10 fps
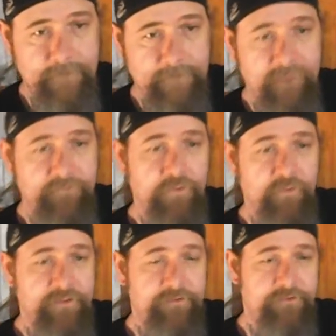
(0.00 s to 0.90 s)
I feel
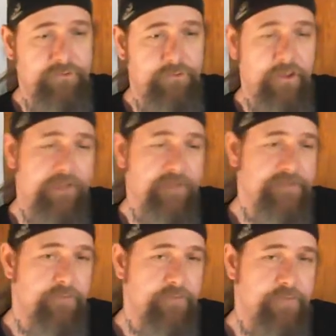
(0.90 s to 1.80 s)
that you guys
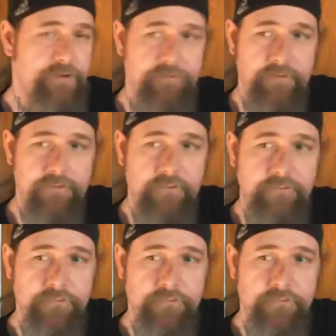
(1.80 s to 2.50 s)
have the right to know.